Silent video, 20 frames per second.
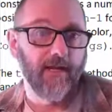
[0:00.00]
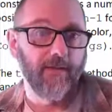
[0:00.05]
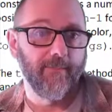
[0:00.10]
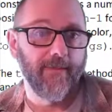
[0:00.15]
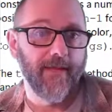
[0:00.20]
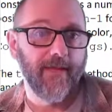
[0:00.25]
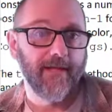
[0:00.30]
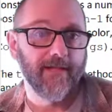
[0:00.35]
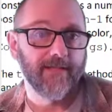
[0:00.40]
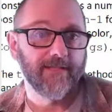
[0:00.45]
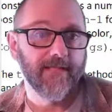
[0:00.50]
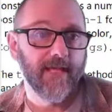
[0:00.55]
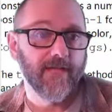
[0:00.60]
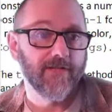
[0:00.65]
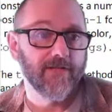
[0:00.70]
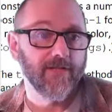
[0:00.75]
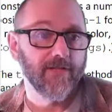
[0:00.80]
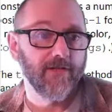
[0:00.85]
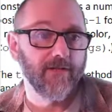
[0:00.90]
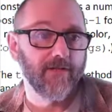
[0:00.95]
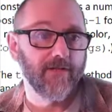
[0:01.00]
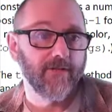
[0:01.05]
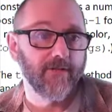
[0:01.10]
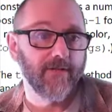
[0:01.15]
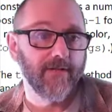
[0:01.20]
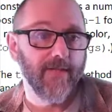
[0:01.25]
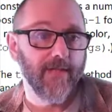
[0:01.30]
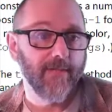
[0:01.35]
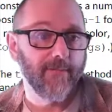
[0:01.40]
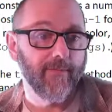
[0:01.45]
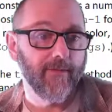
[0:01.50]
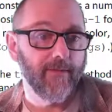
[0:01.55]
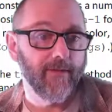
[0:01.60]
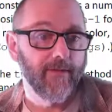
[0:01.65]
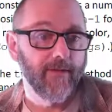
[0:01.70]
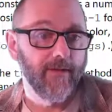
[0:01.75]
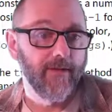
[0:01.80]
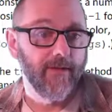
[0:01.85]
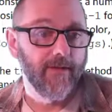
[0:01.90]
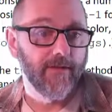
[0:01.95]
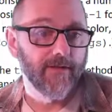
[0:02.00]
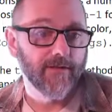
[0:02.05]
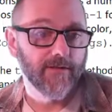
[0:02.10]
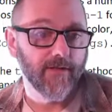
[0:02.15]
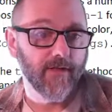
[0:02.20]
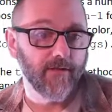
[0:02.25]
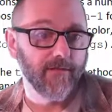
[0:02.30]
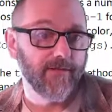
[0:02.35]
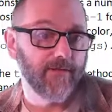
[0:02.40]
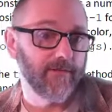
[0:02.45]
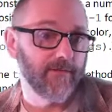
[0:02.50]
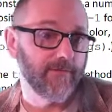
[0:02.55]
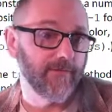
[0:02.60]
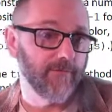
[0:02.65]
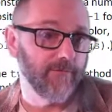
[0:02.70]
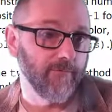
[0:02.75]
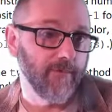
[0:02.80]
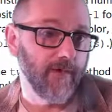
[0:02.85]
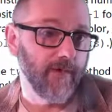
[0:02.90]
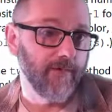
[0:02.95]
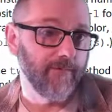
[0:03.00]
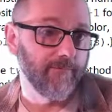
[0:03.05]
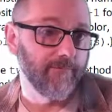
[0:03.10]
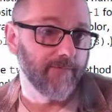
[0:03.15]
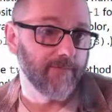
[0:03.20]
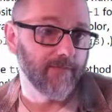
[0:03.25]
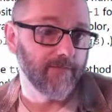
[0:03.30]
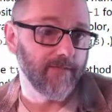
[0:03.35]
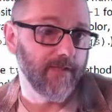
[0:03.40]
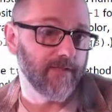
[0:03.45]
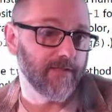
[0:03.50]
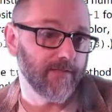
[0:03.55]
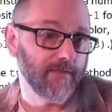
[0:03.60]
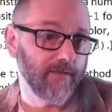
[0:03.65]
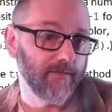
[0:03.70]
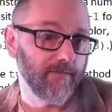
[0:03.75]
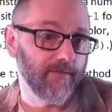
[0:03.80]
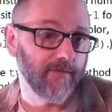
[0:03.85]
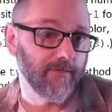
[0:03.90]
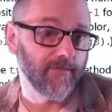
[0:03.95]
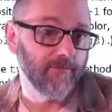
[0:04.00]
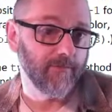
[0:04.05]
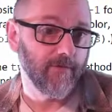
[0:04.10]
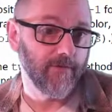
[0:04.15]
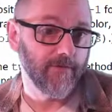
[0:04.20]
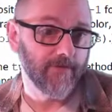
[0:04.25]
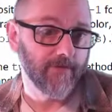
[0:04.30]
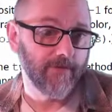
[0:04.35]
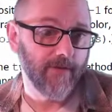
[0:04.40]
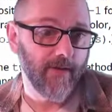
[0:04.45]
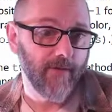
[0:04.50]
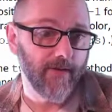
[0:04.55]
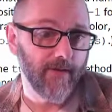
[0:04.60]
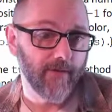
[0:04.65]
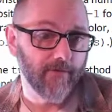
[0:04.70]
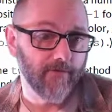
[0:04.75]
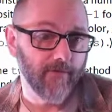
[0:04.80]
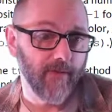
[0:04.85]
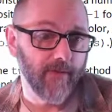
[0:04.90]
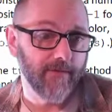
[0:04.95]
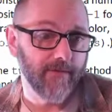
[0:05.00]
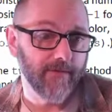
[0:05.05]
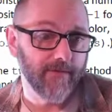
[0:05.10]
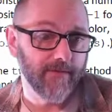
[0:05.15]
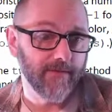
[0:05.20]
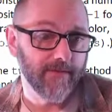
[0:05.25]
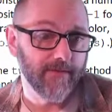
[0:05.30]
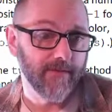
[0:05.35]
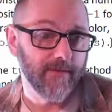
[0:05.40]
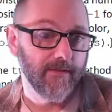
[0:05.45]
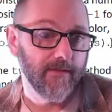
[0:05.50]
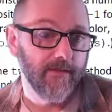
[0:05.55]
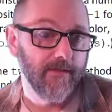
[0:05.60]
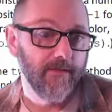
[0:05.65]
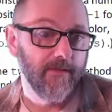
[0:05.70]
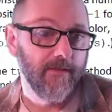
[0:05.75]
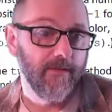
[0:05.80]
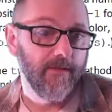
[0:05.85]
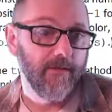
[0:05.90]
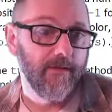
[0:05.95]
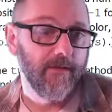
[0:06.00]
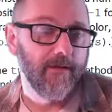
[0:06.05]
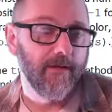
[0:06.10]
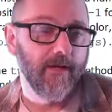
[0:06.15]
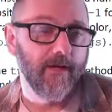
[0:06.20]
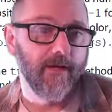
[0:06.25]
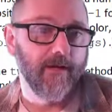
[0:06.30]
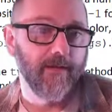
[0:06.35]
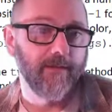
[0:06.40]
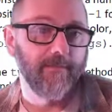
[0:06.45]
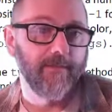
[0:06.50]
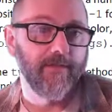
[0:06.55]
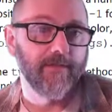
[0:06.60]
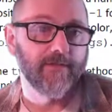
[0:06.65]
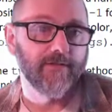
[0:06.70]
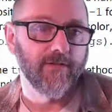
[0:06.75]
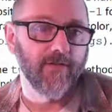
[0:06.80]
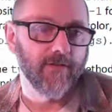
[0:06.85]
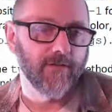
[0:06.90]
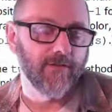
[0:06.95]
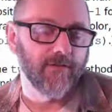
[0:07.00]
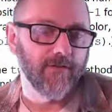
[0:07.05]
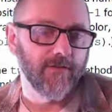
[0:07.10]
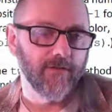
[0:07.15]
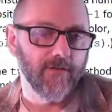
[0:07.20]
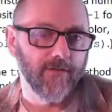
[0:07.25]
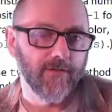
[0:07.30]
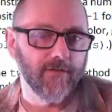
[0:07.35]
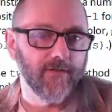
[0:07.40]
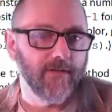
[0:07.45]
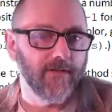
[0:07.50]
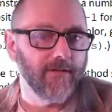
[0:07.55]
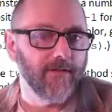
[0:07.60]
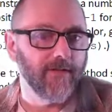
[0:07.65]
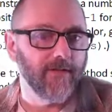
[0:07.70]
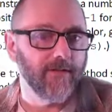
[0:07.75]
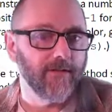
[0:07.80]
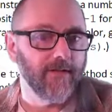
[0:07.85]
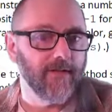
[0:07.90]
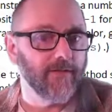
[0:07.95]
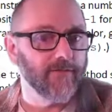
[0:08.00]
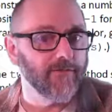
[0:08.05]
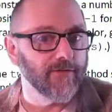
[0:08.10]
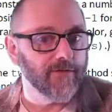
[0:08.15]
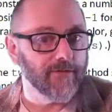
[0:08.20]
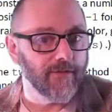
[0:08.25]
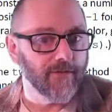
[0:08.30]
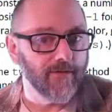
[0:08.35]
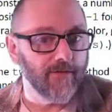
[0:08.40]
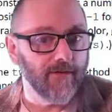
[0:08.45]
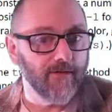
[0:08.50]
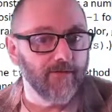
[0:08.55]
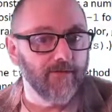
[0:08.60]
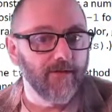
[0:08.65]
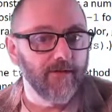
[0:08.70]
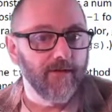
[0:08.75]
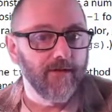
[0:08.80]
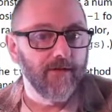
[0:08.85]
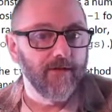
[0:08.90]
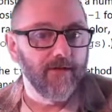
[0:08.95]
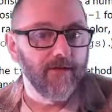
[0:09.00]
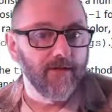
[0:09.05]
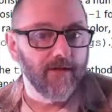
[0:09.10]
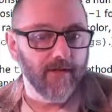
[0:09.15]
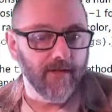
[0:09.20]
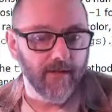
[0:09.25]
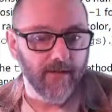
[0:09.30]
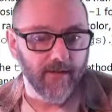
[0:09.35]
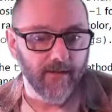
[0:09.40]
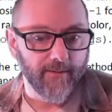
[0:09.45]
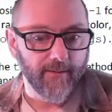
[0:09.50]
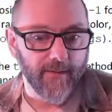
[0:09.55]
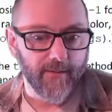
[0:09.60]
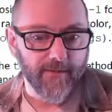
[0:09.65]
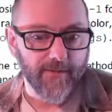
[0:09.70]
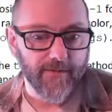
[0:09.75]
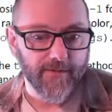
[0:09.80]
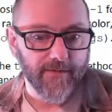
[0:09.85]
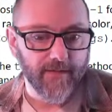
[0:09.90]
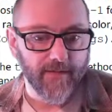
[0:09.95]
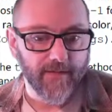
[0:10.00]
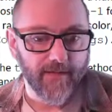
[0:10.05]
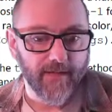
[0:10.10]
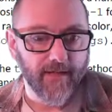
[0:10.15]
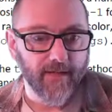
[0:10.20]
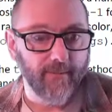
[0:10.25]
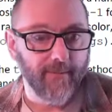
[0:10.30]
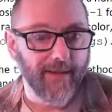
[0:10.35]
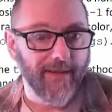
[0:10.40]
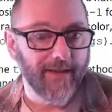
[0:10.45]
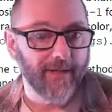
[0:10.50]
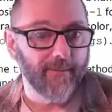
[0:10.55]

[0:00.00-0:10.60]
And it's actually going to enable Starfield to run. So test Starfield to run. So now I can run this. It's not going to do anything interesting though. I'm just going to get a